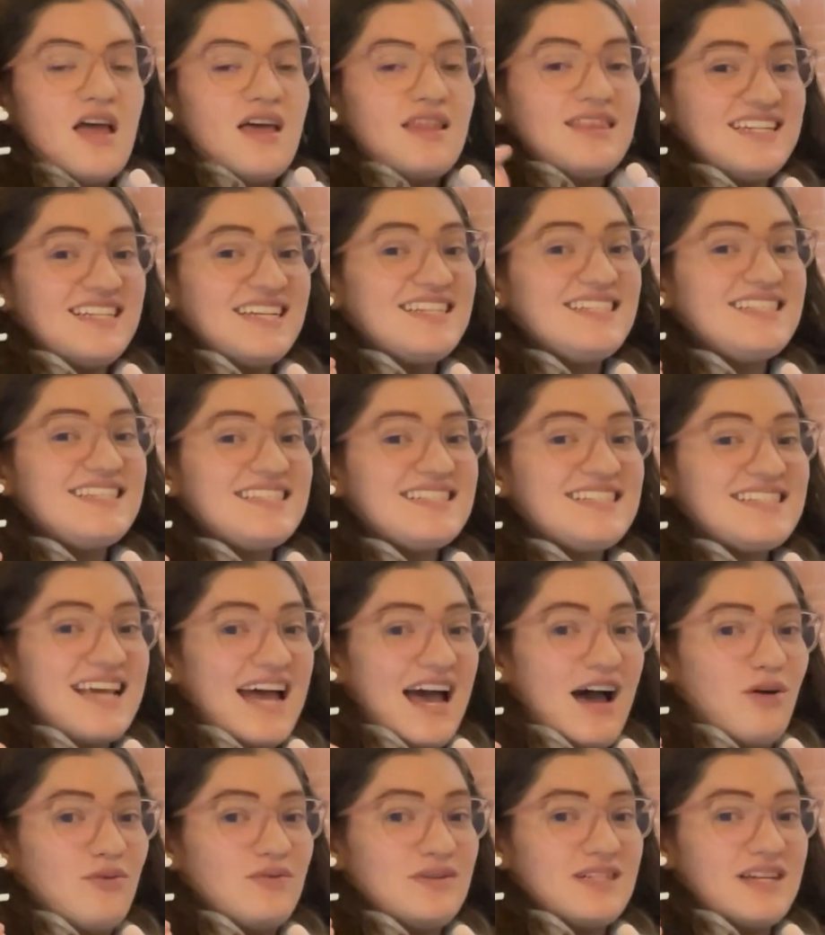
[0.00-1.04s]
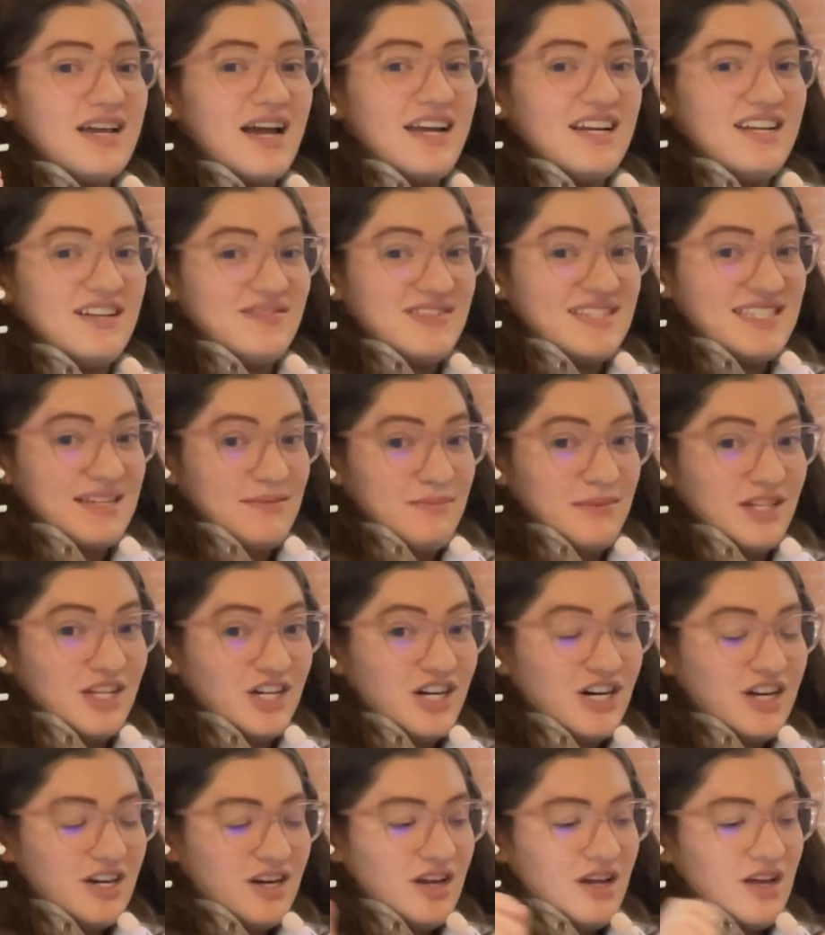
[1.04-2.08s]
They did sound kind of
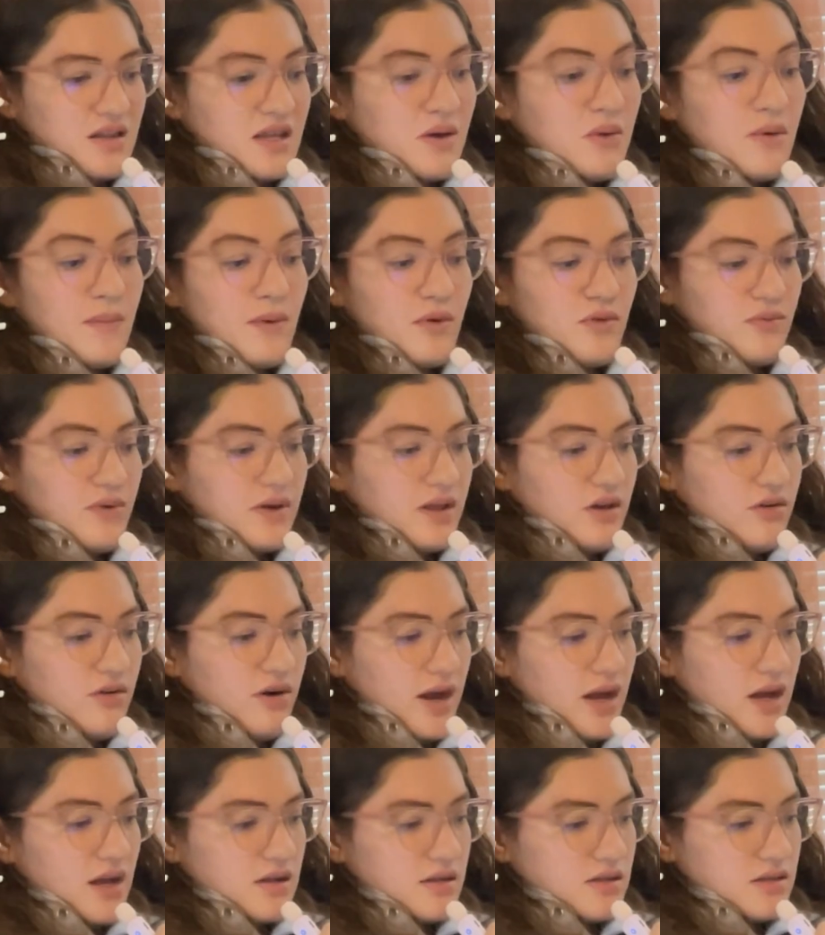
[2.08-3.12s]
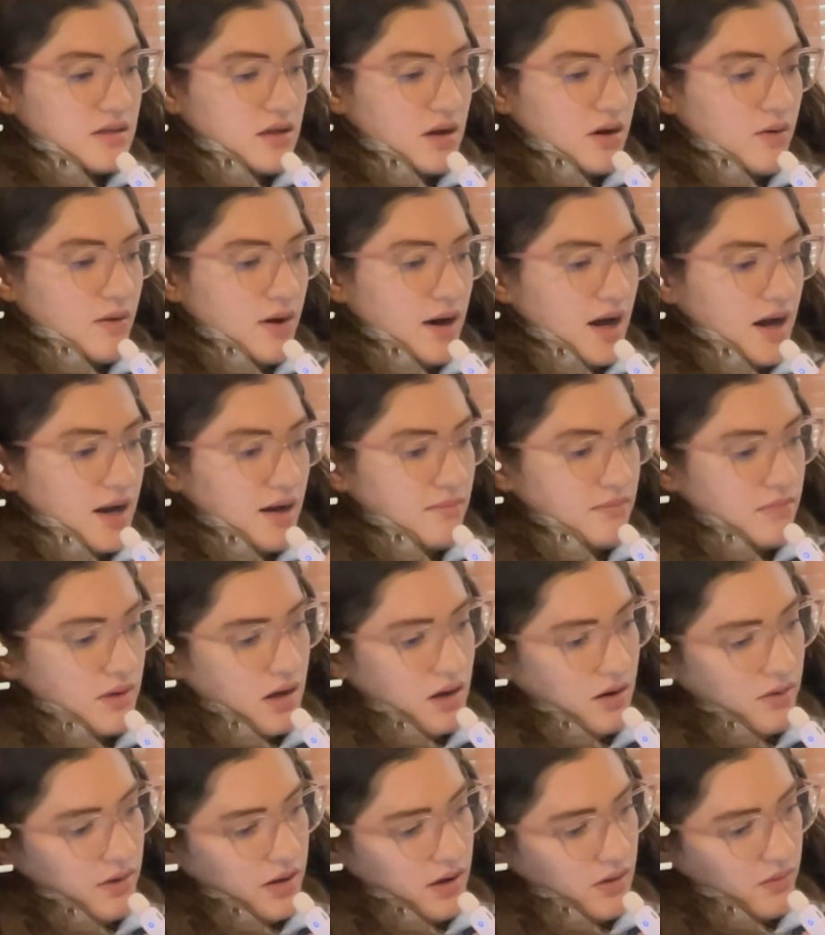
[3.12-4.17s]
similar. They were both really great. So I'm
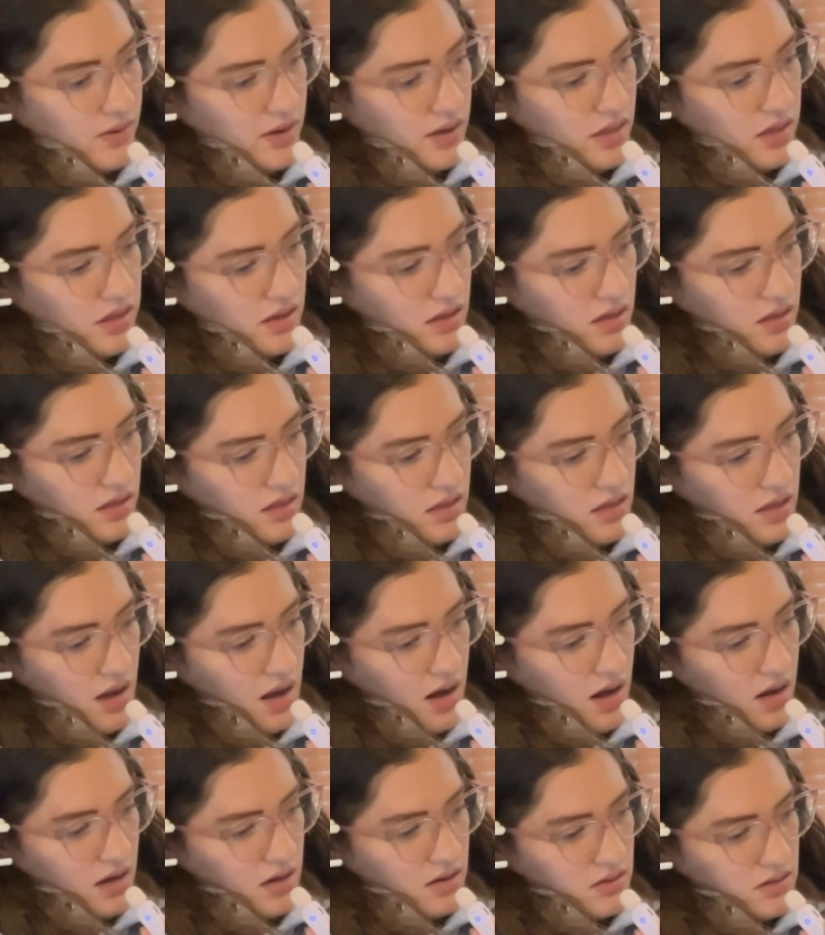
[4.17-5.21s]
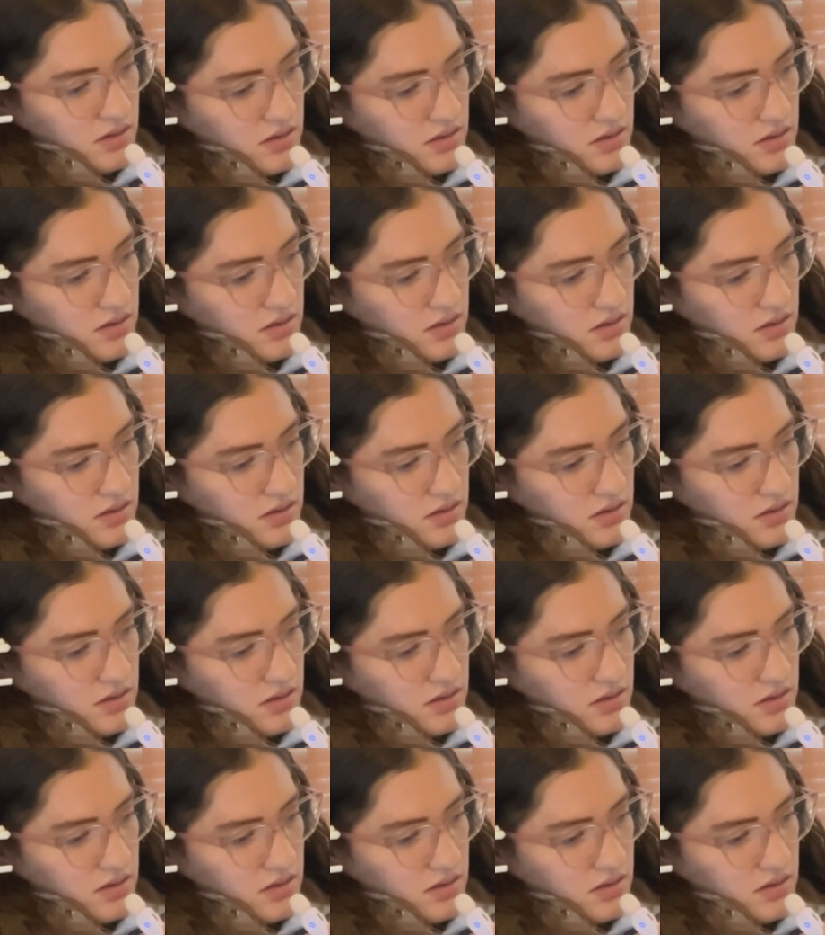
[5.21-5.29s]
going with that.